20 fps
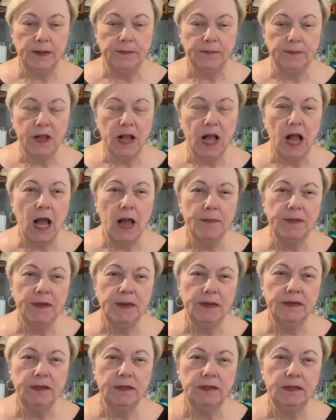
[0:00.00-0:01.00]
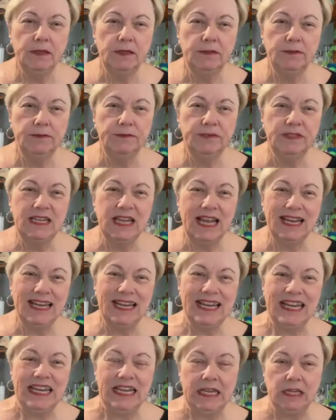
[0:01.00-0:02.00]
common
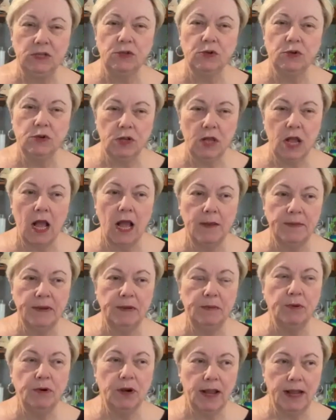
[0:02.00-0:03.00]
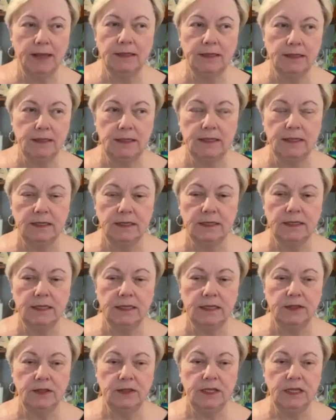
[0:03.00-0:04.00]
techniques or common practices
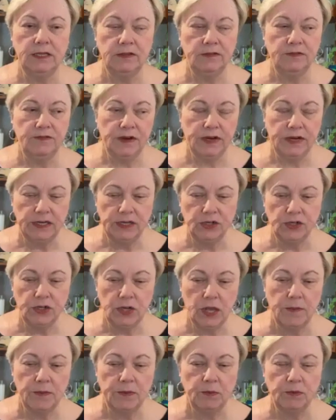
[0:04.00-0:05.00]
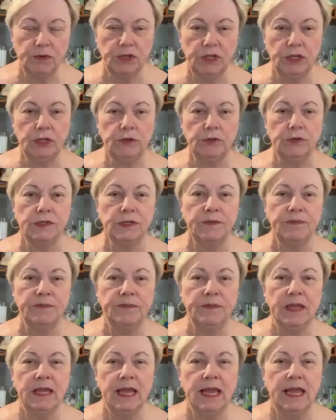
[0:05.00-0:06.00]
that these various shamans would use.
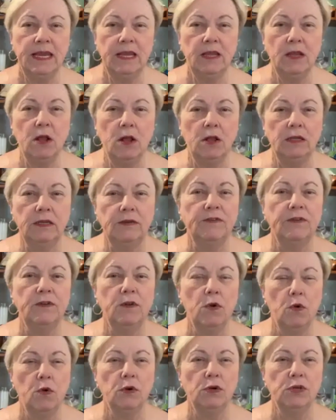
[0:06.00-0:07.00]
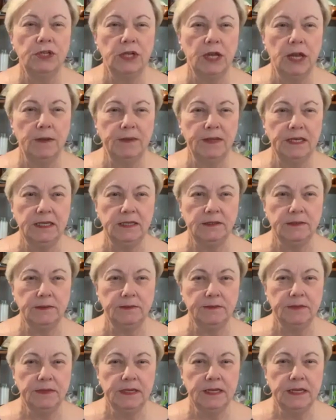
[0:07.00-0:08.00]
And he called it core shamanism.